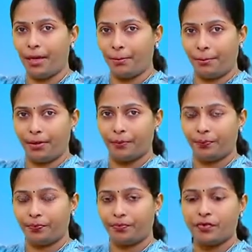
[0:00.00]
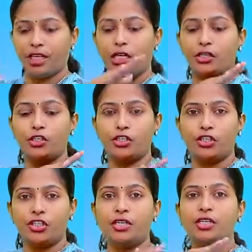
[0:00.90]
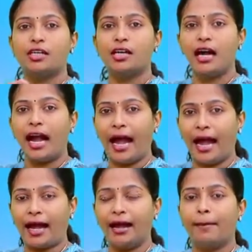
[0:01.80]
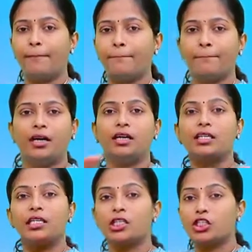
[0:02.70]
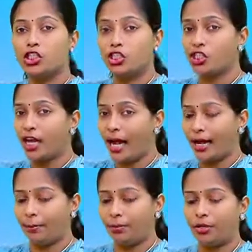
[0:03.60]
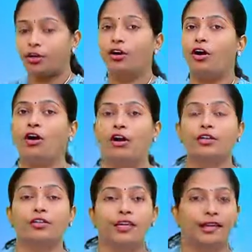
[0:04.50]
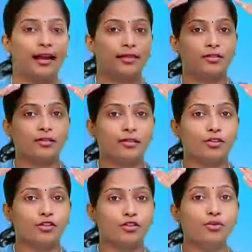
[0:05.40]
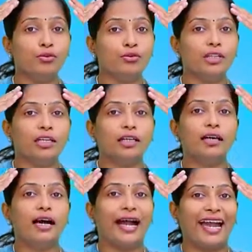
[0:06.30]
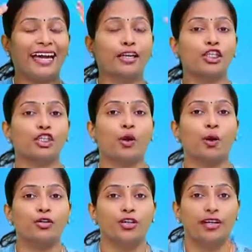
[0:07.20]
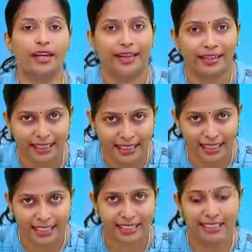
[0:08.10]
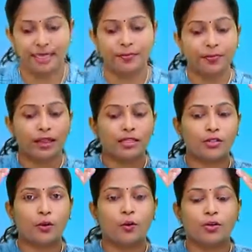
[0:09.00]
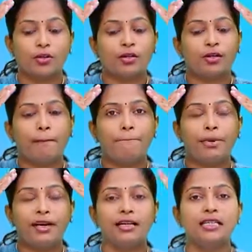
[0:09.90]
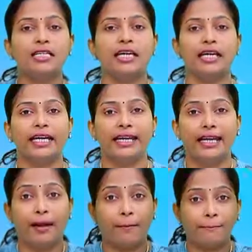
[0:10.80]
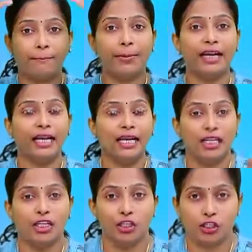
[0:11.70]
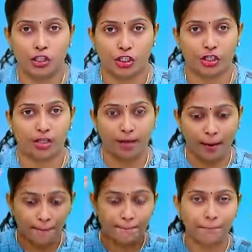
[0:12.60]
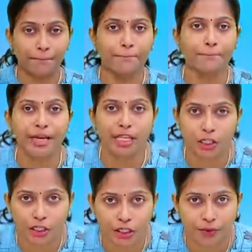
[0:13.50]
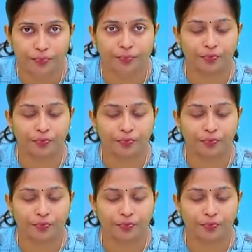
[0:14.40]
pip. T, A, P, tap. Or you can ask children to do the head, shoulder and knees. So, P, E, P, T, pit.